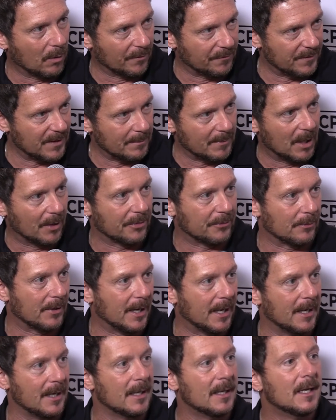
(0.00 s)
female
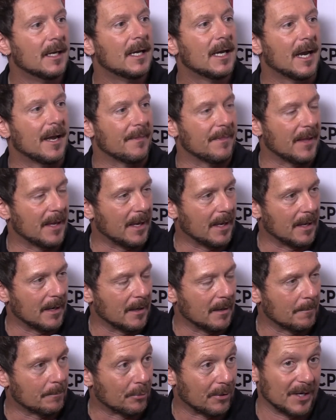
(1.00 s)
thread, and then
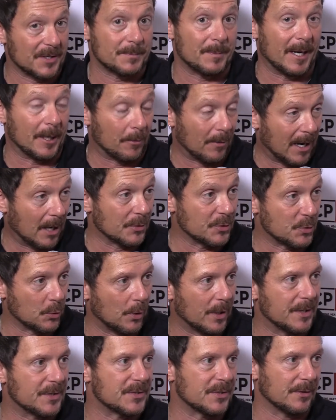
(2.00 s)
press by ground
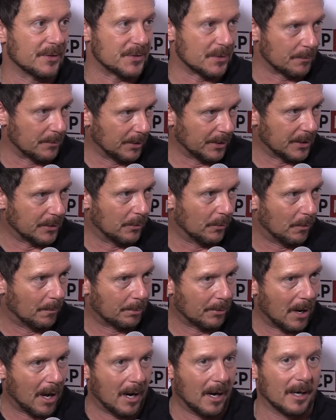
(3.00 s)
joint. So it's a really cool
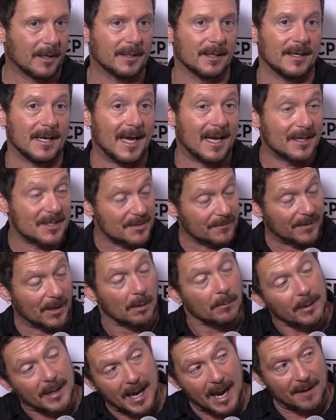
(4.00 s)
product, and that is
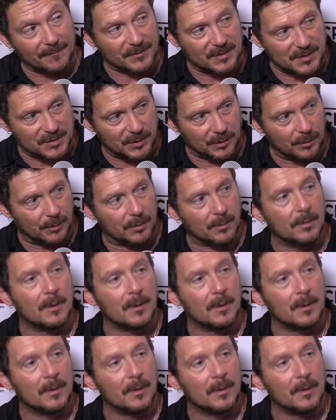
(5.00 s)
available half to 2.